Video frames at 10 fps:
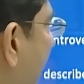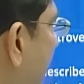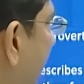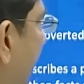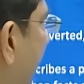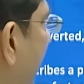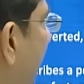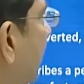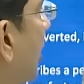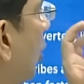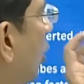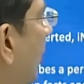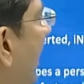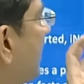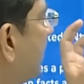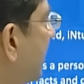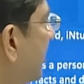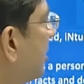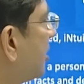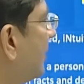facts and details, who makes
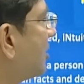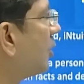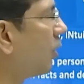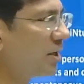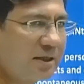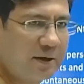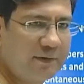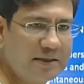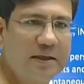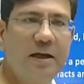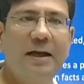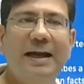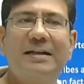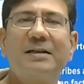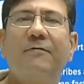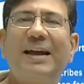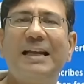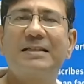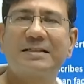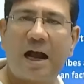decisions based on logic and reason. It's a
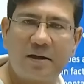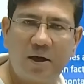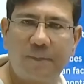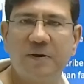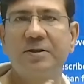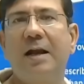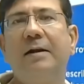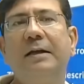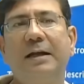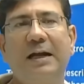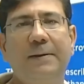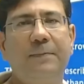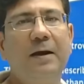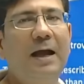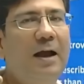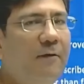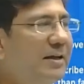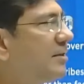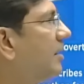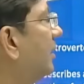very standard personality type
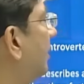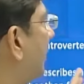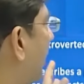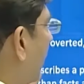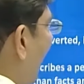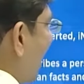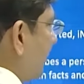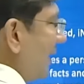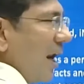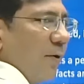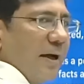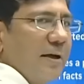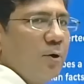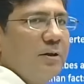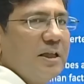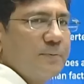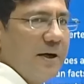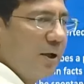which has been allocated to this